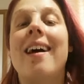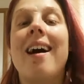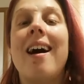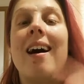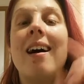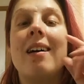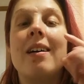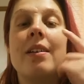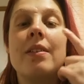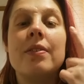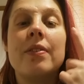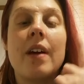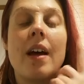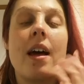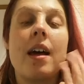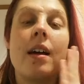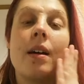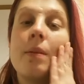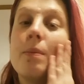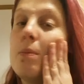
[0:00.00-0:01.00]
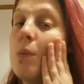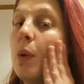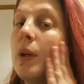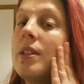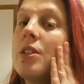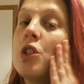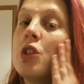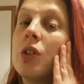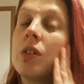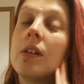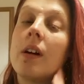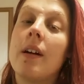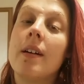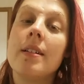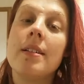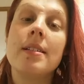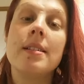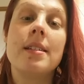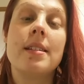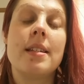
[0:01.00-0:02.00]
I've
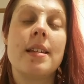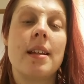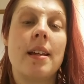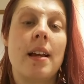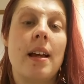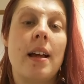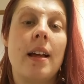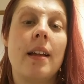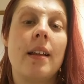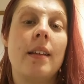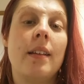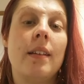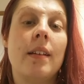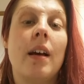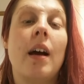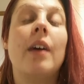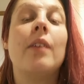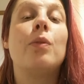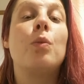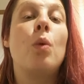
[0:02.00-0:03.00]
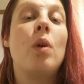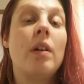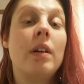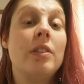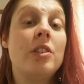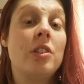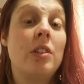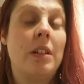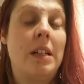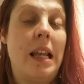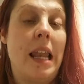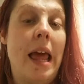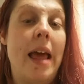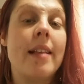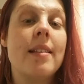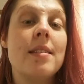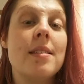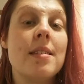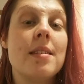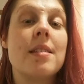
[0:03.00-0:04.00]
moisturised and I've
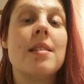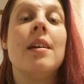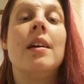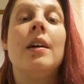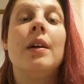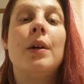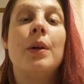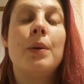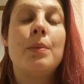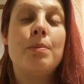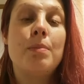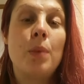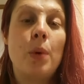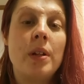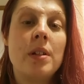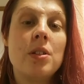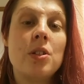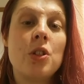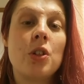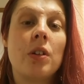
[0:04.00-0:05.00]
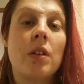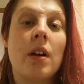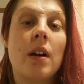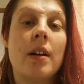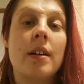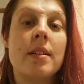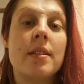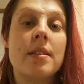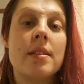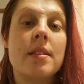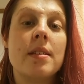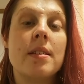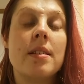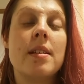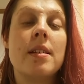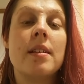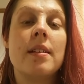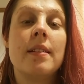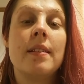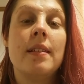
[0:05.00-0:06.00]
cleansed,
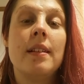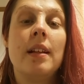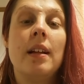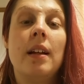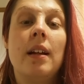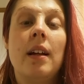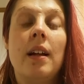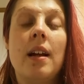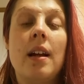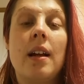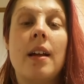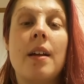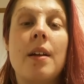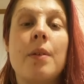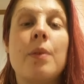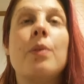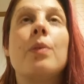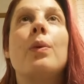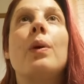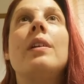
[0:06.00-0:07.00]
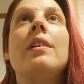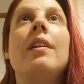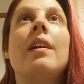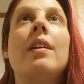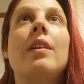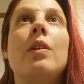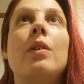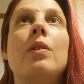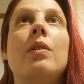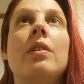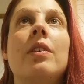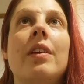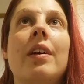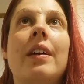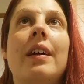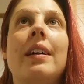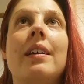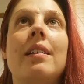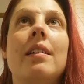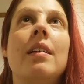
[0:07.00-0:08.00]
moisturised. What did I do?
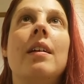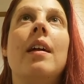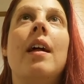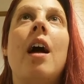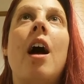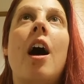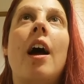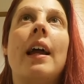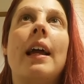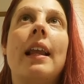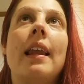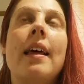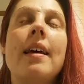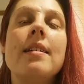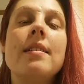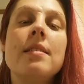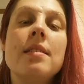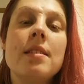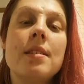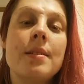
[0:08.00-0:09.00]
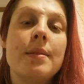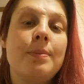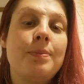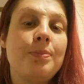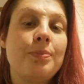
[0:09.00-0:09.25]
Sorry, I cleansed.